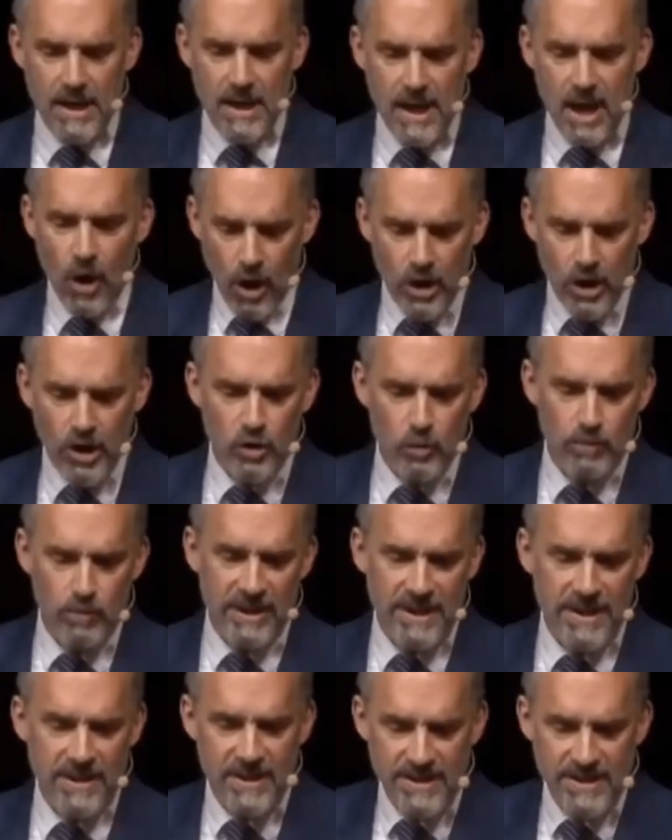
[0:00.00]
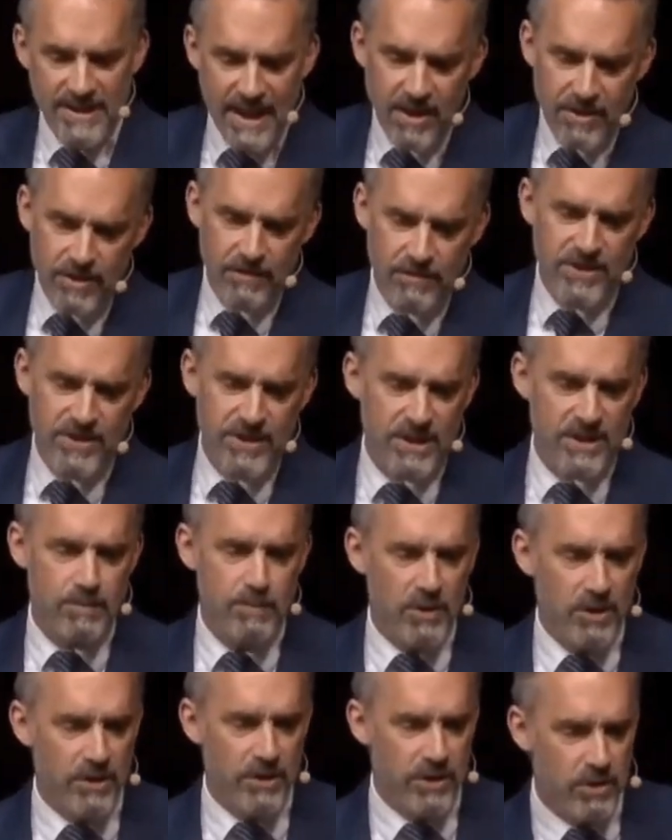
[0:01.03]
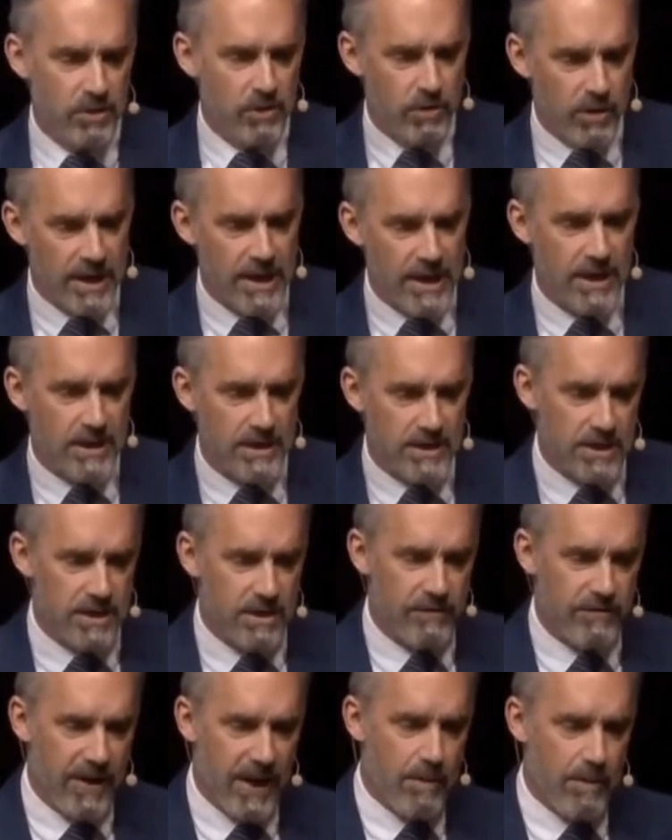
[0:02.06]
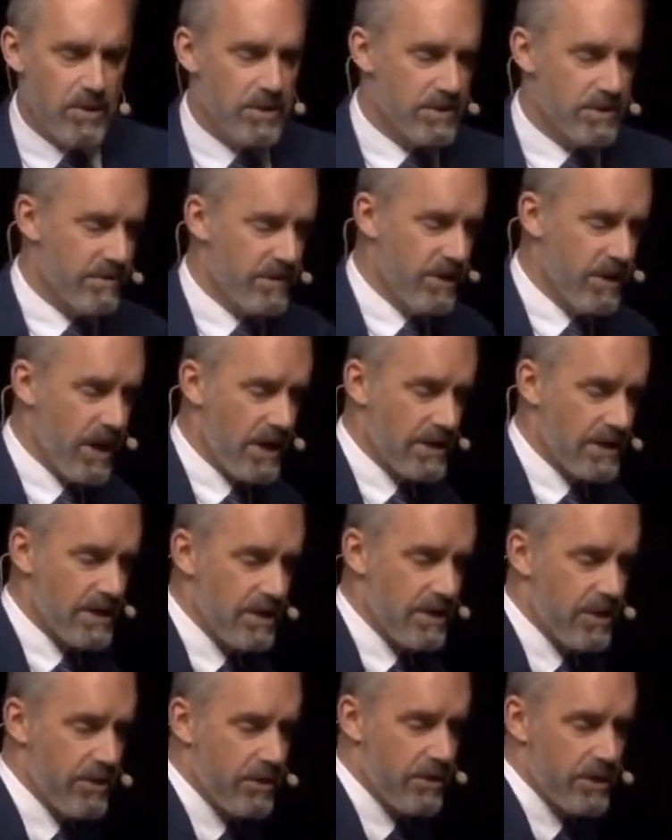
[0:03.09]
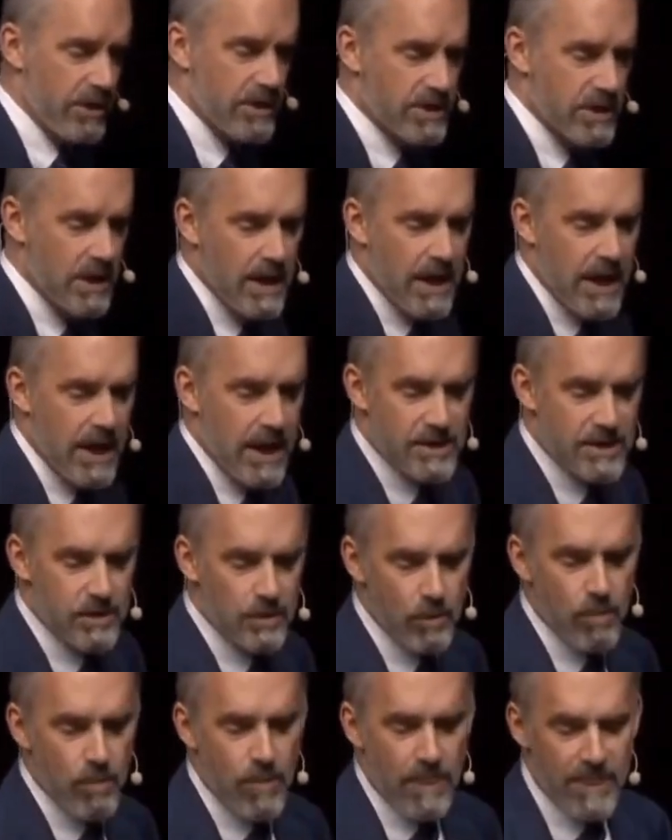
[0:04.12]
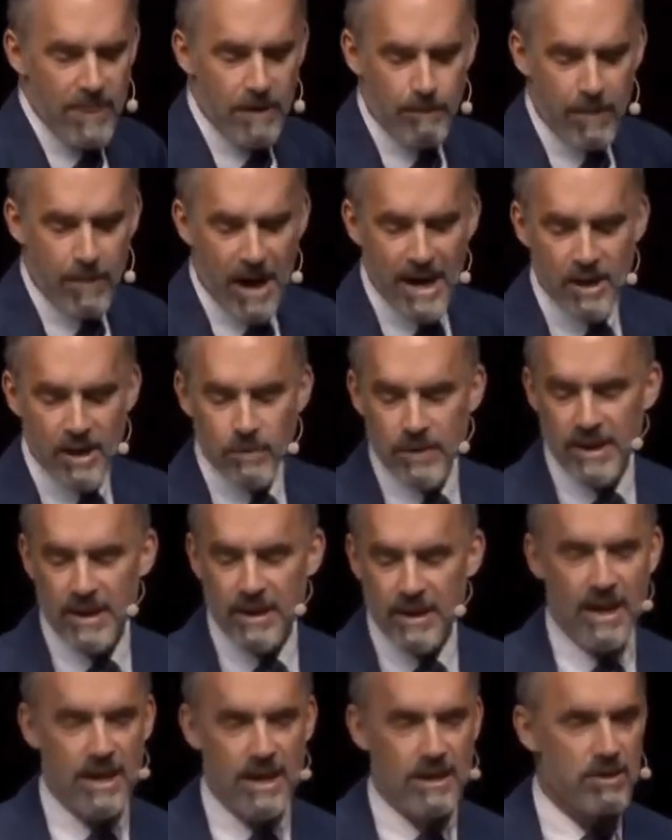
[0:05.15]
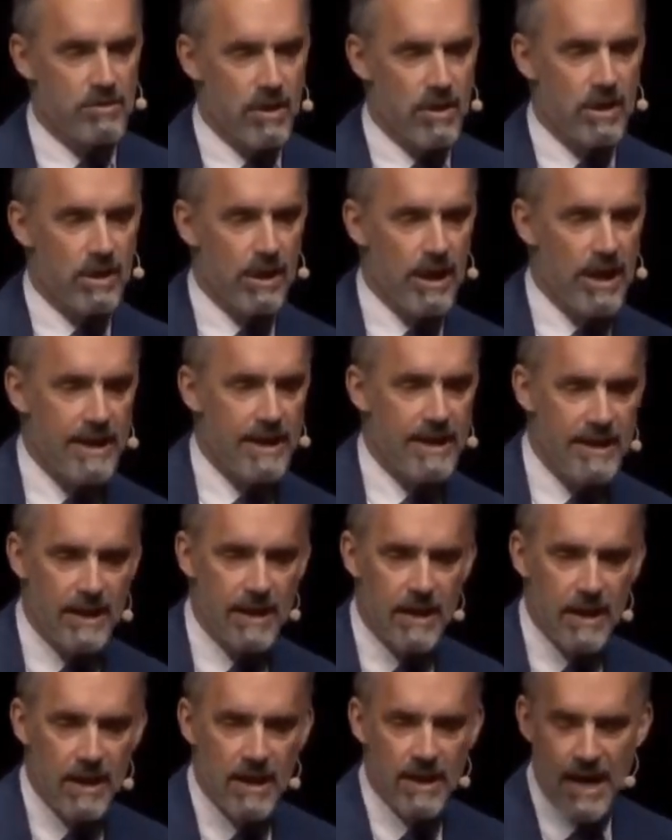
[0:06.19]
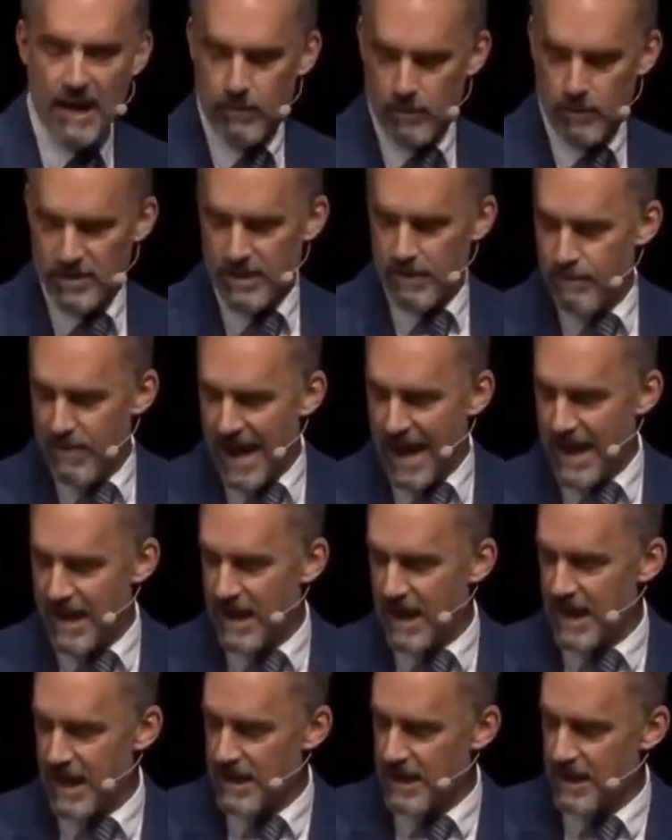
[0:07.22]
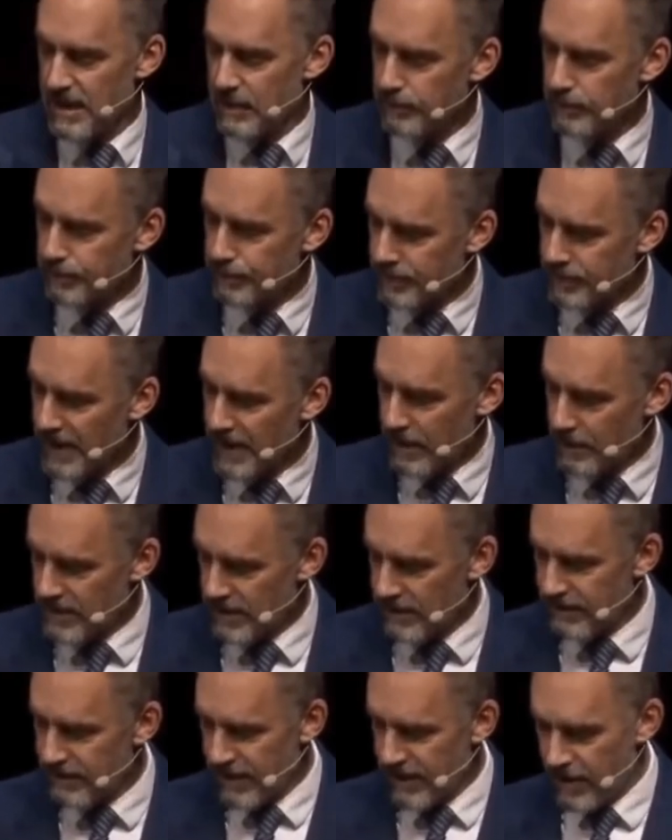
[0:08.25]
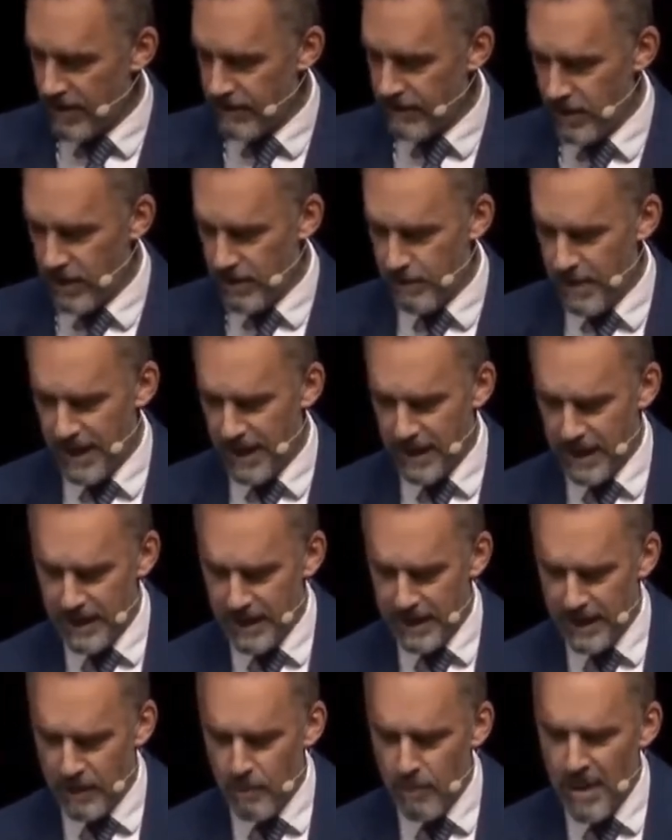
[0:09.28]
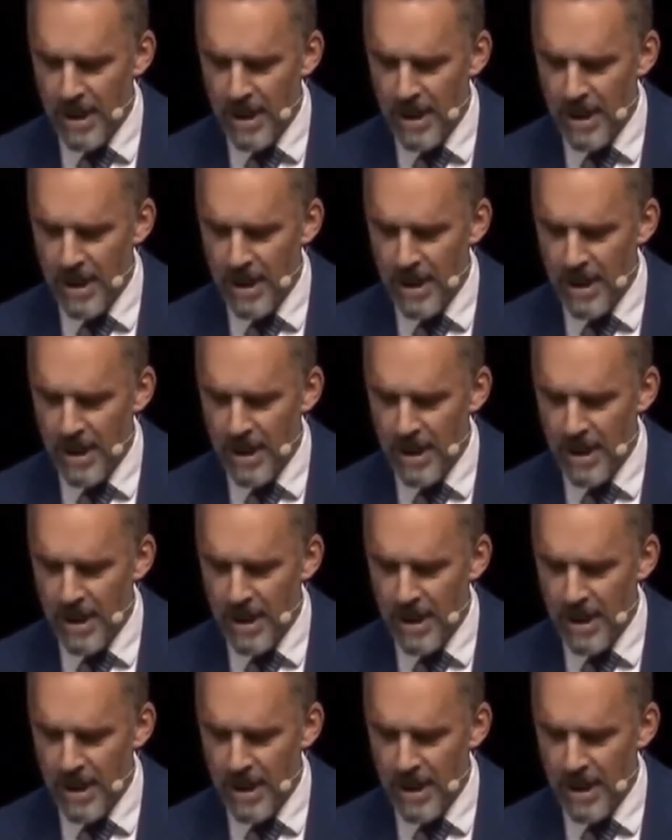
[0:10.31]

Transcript: arguably the death of 6 million Ukrainians in the famines of the 1930s. And so the binary class struggle idea, that was a bad idea. That was a very, very bad idea.